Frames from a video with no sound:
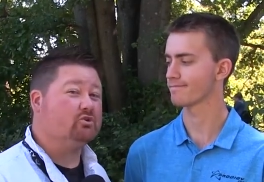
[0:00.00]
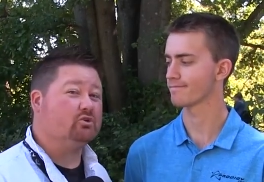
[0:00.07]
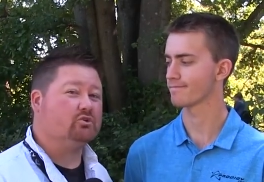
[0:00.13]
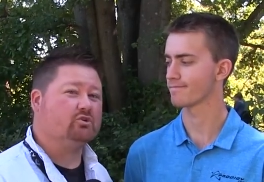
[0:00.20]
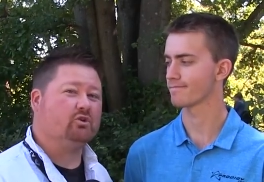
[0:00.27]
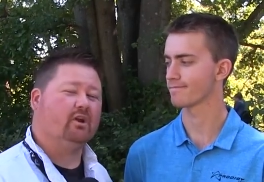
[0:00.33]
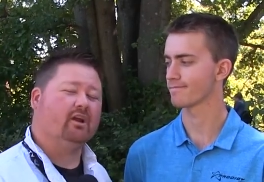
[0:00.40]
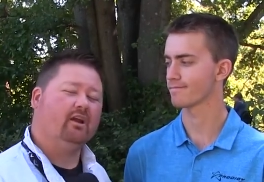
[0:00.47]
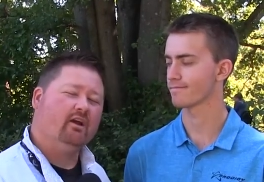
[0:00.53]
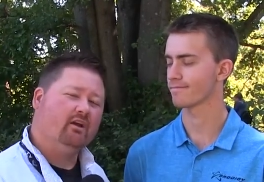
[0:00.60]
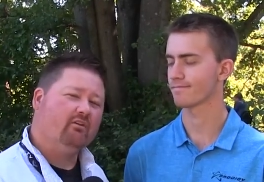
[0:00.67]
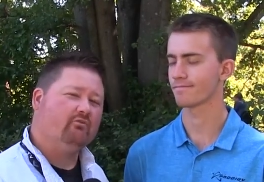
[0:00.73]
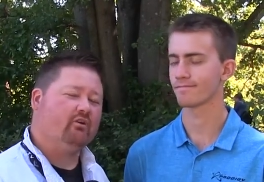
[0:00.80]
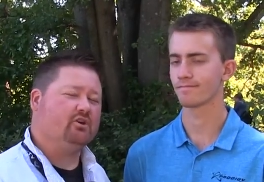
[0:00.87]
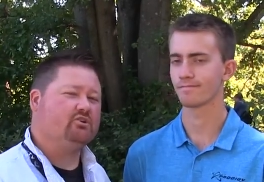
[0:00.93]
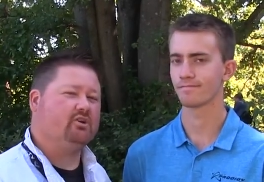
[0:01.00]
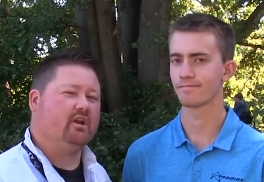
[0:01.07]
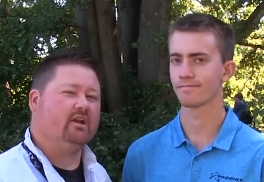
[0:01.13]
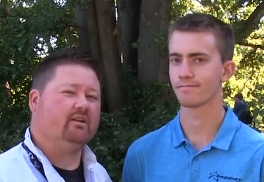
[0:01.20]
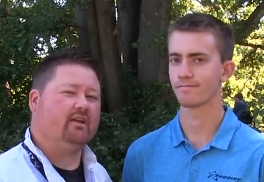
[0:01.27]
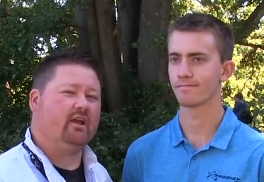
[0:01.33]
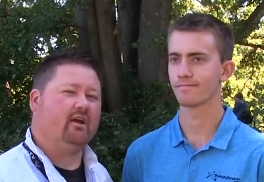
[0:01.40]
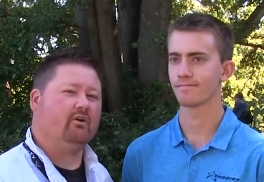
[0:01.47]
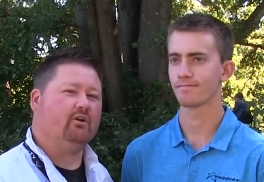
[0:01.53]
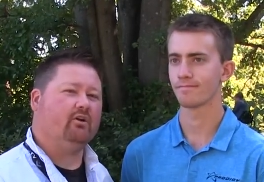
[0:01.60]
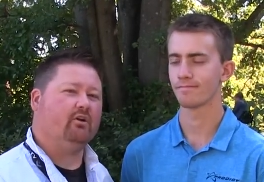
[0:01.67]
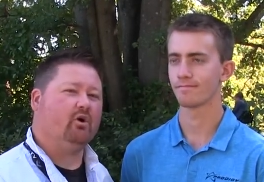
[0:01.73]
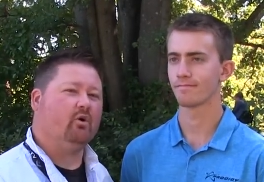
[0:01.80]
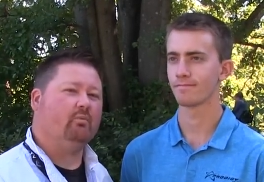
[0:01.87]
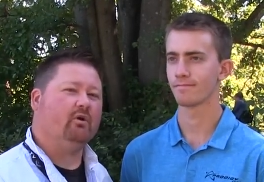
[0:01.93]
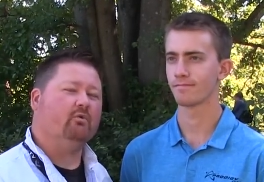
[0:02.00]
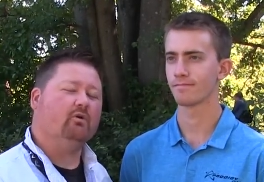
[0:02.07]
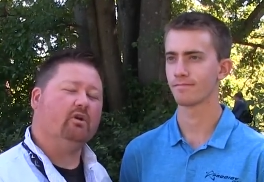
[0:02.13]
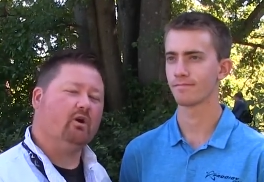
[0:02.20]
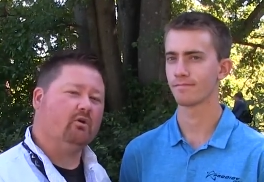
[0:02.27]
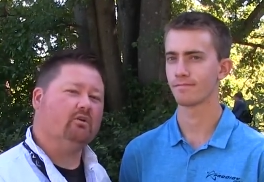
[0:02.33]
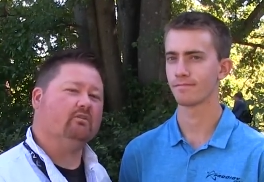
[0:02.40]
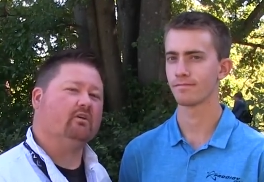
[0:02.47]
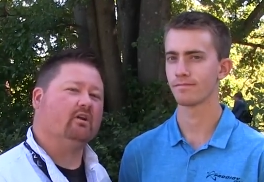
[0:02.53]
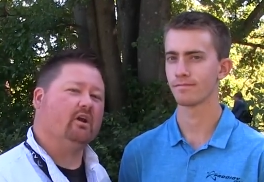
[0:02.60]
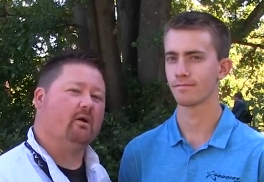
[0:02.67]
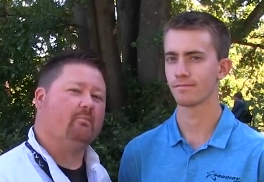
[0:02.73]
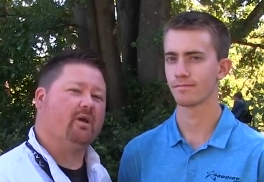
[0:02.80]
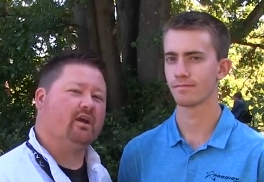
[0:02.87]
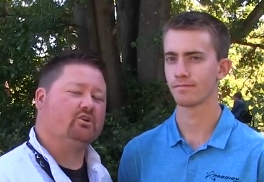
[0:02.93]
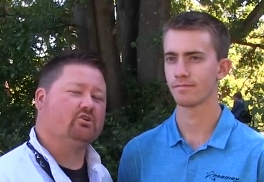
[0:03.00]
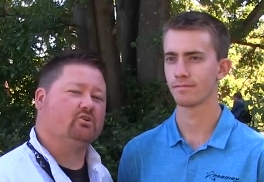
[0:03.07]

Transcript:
Speaker 1: Schusterick. Frustrating day out here to open. We know he's going to come back